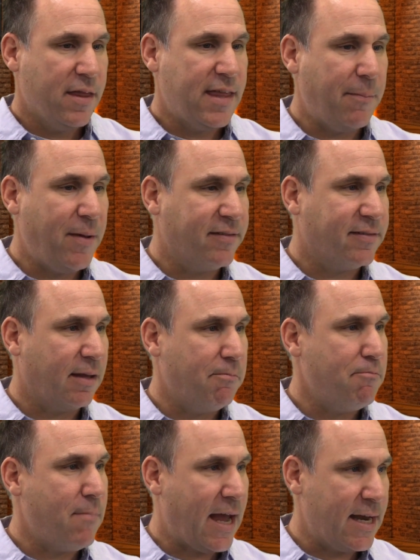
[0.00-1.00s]
they basically
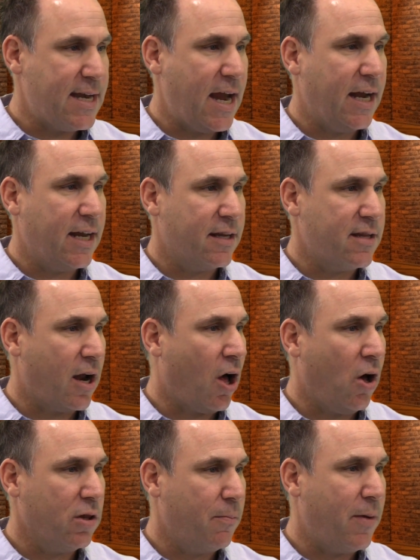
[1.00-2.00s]
mandated that
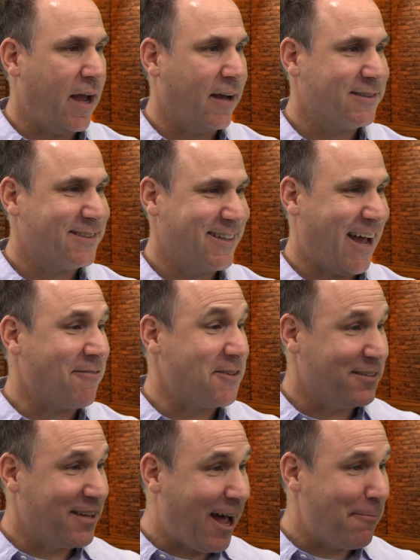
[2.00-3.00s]
all the banks, after
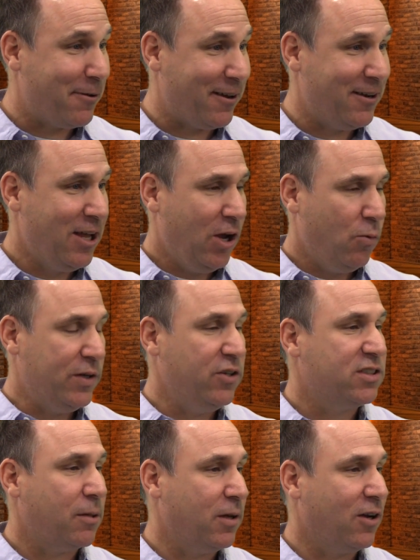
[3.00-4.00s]
this happened, would do
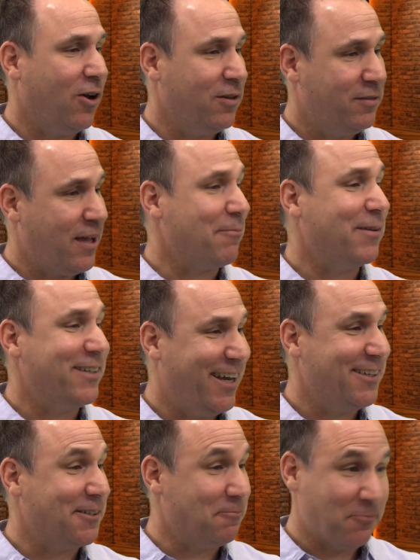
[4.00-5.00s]
mm-hmm. something called
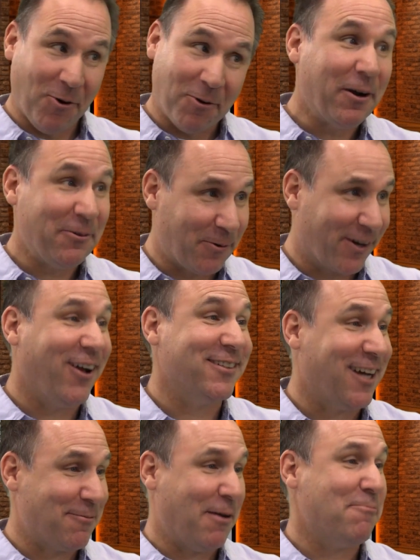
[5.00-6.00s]
segmentation, or what mm we're call- mm-hmm.
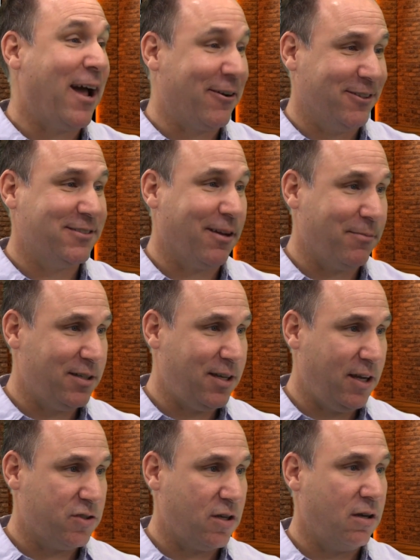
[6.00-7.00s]
talking about
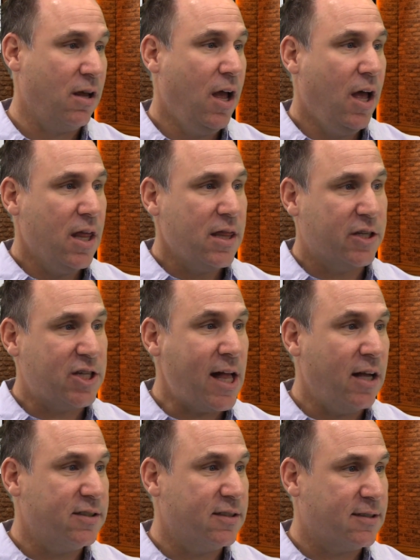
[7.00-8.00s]
microsegmentation. Mm-hmm. The
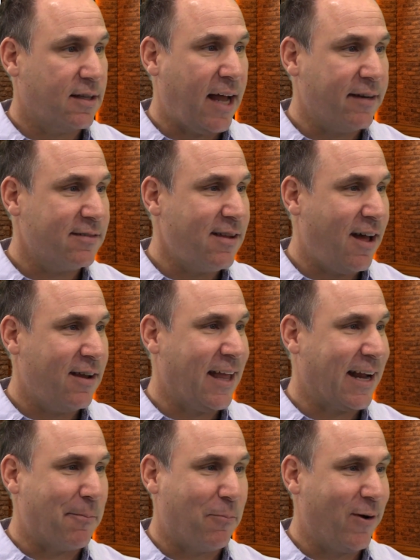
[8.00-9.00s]
challenge is that that's not
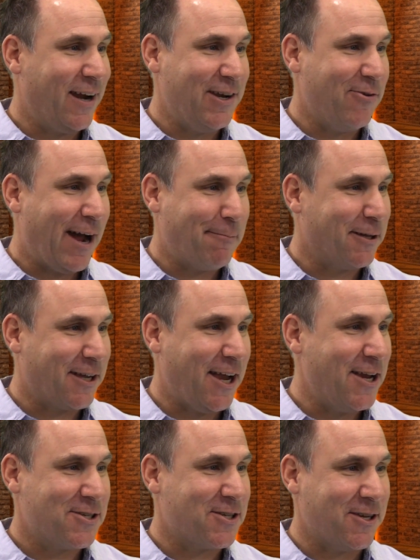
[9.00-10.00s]
like a brand new
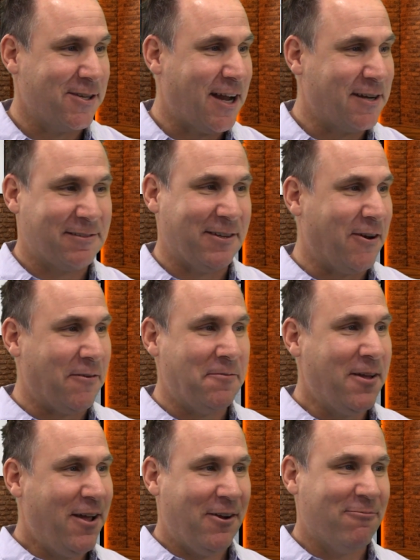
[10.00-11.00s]
application that's you know
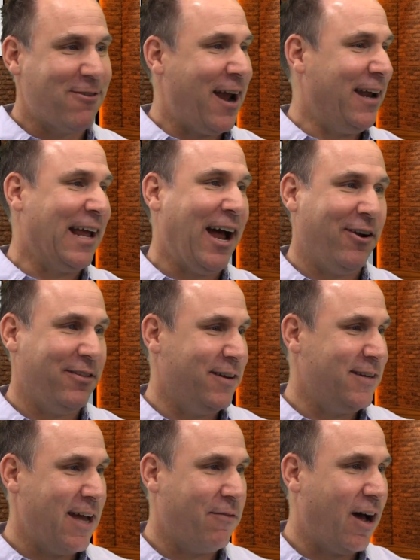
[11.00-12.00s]
riding out in the
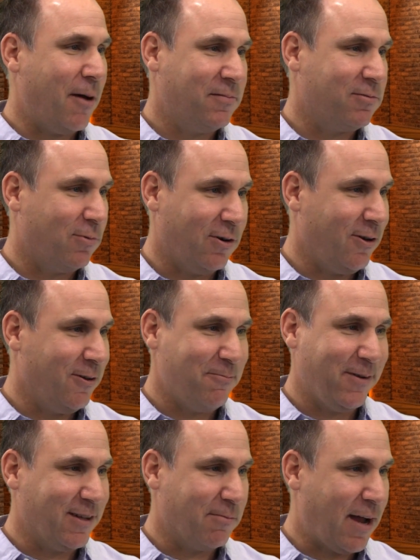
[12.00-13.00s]
DevOps world,
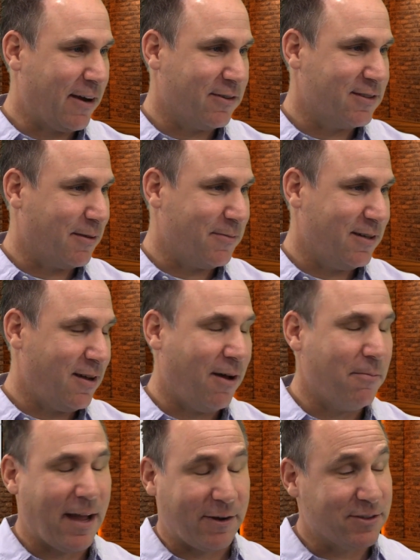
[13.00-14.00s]
building uh,
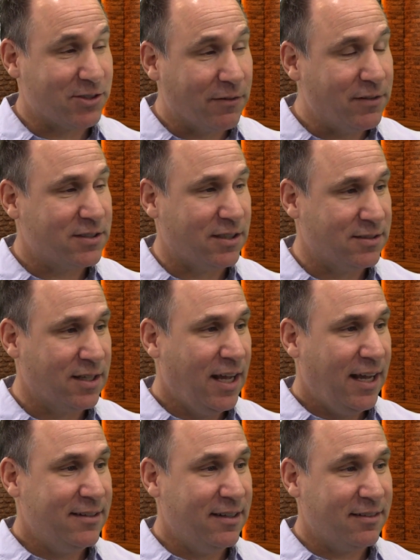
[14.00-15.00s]

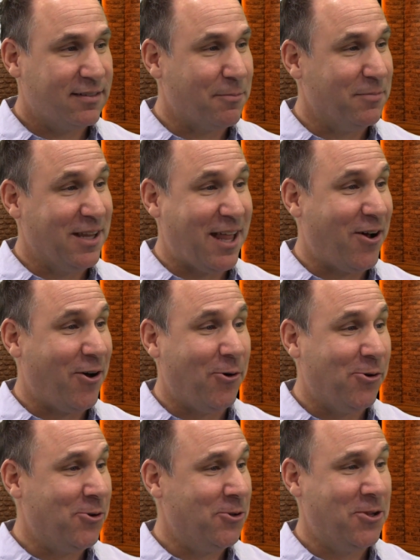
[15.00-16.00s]
microservices. Right. This is some le-
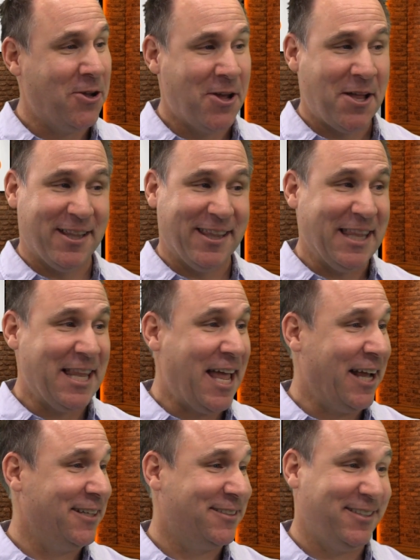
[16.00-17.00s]
old
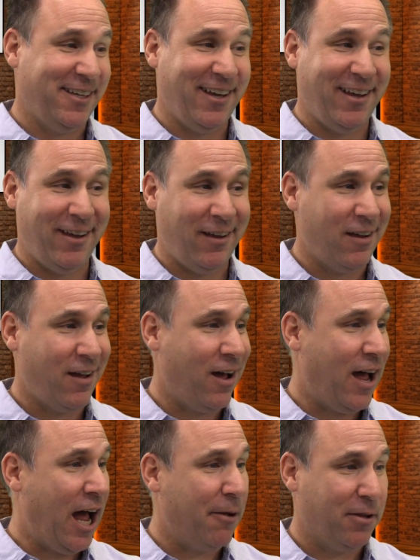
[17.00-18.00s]
legacy uh,
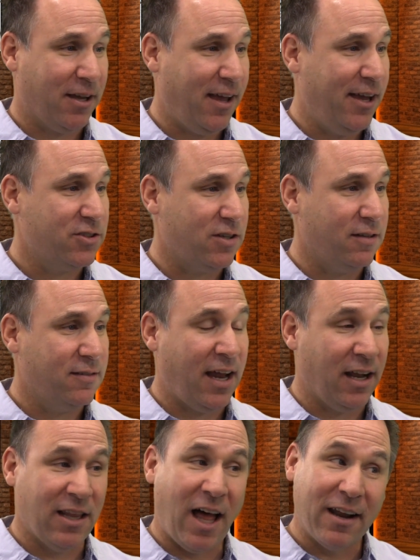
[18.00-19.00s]
applications, mm-hmm.
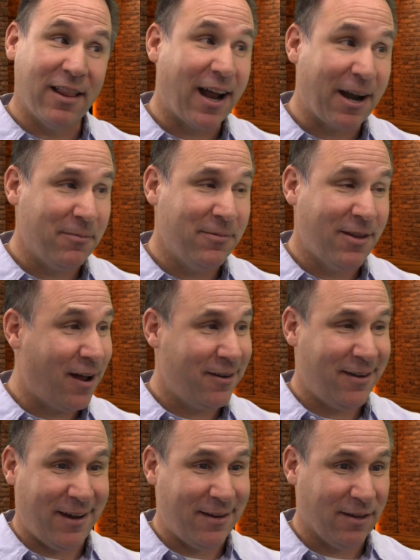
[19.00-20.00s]
and a mm-hmm. lot, a lot of
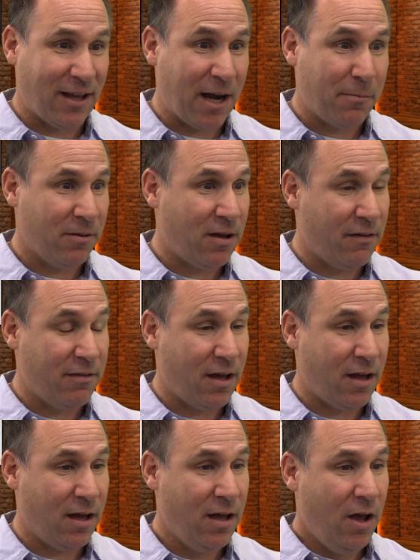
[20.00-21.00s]
not, and a lot of uh, the